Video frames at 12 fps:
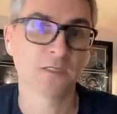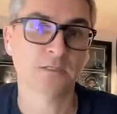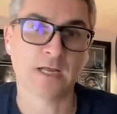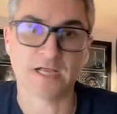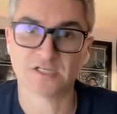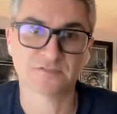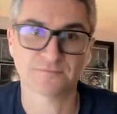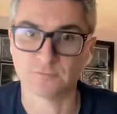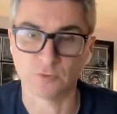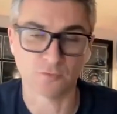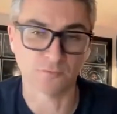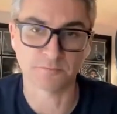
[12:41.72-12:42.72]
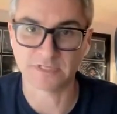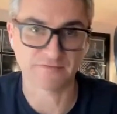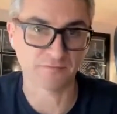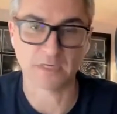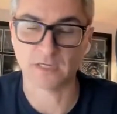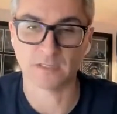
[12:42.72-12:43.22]
ask, give
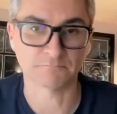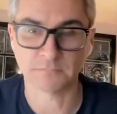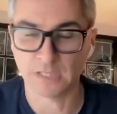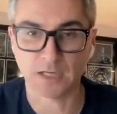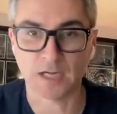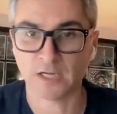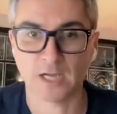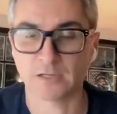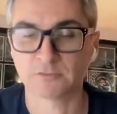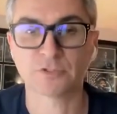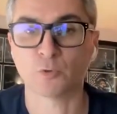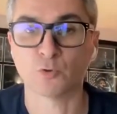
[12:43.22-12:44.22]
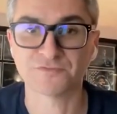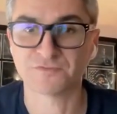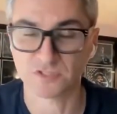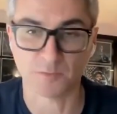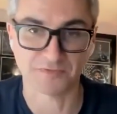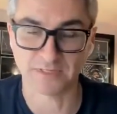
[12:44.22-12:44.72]
them a code for
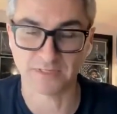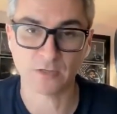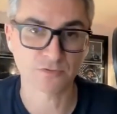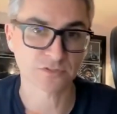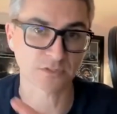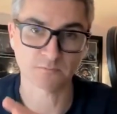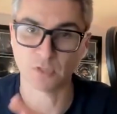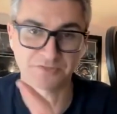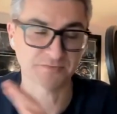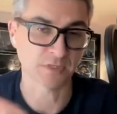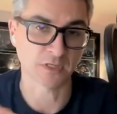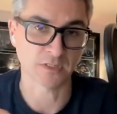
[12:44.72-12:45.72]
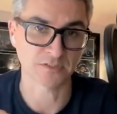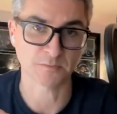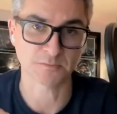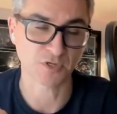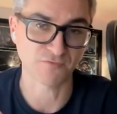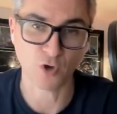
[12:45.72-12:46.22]
something else, or some
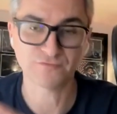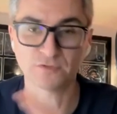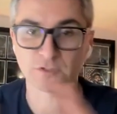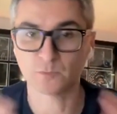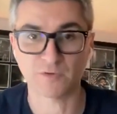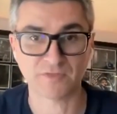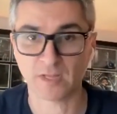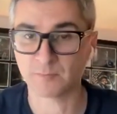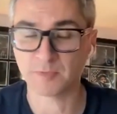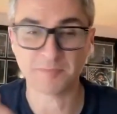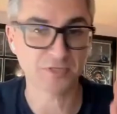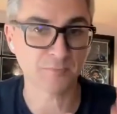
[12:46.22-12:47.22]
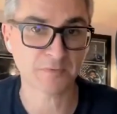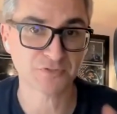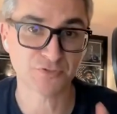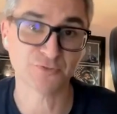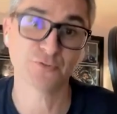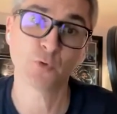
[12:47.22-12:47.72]
sort of offer, or whatever that may be. You'll be able
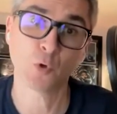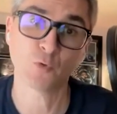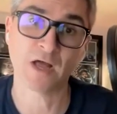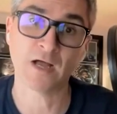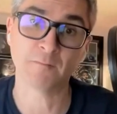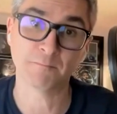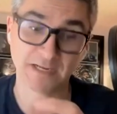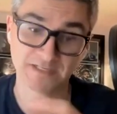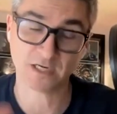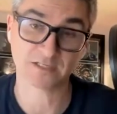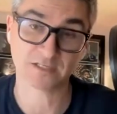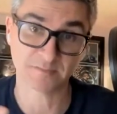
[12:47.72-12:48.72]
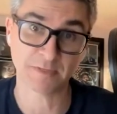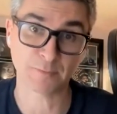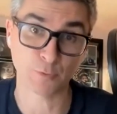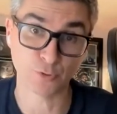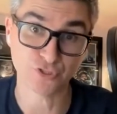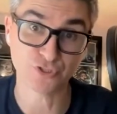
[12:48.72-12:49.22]
to do all that by targeting
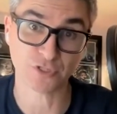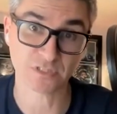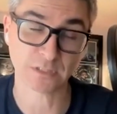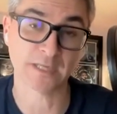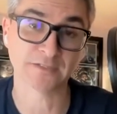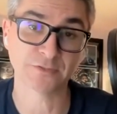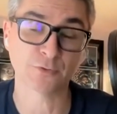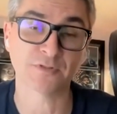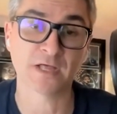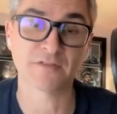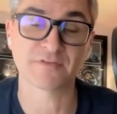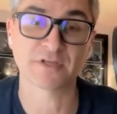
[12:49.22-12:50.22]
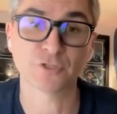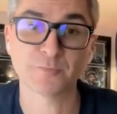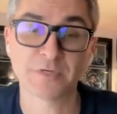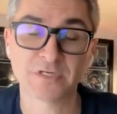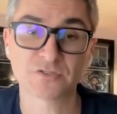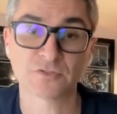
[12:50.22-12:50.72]
people who just landed on that thank you
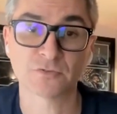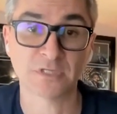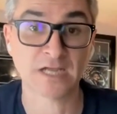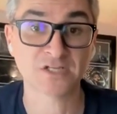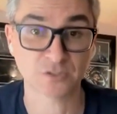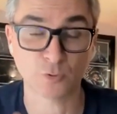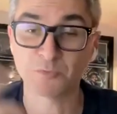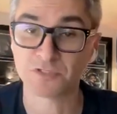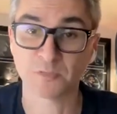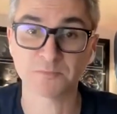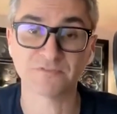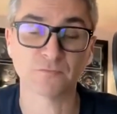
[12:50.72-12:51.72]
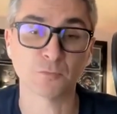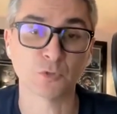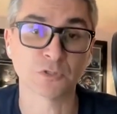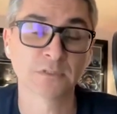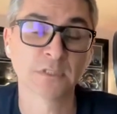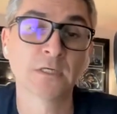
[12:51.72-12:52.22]
page. So it actually opens up even
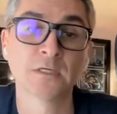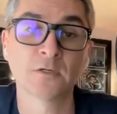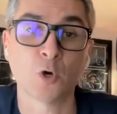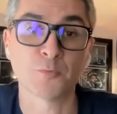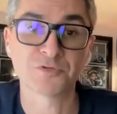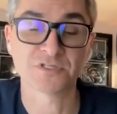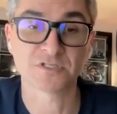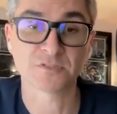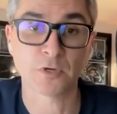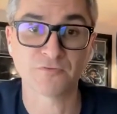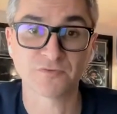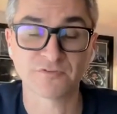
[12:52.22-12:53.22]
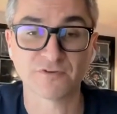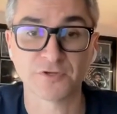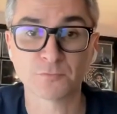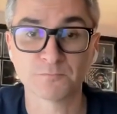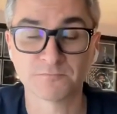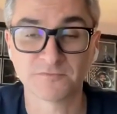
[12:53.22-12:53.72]
more options as well for the
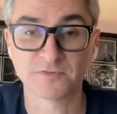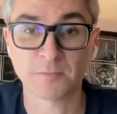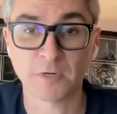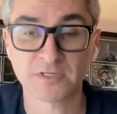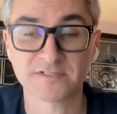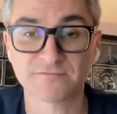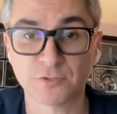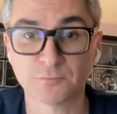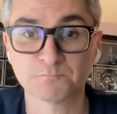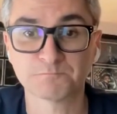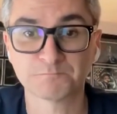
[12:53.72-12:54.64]
funnel, for the marketing funnel.